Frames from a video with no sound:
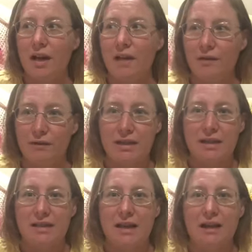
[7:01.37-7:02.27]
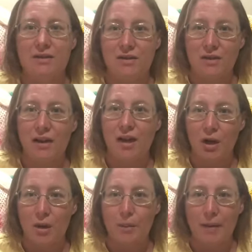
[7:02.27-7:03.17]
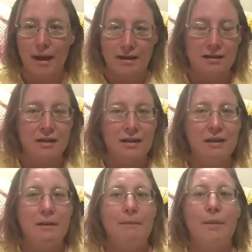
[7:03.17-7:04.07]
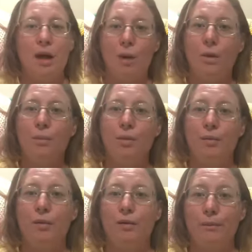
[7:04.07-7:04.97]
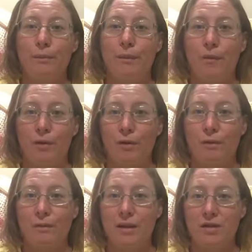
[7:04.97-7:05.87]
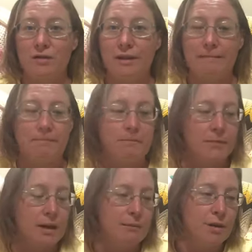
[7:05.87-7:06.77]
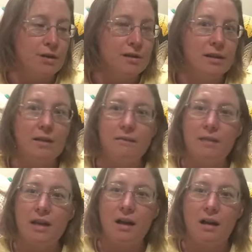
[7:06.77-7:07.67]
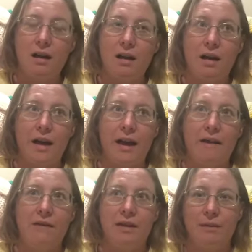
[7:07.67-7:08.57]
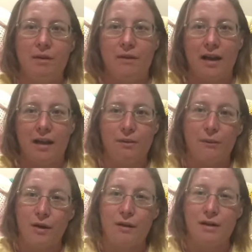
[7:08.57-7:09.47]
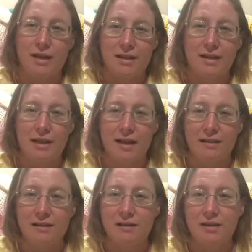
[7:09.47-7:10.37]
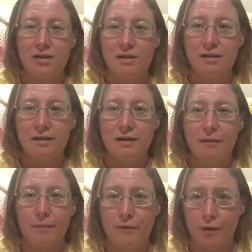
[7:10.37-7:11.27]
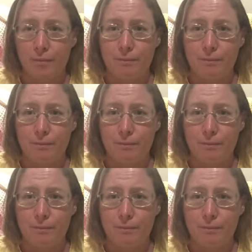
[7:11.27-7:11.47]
have it written down so I can go back, but I will put a before picture in. Most of them I have a limit of, like, I work on at least 1,000 stitches before I,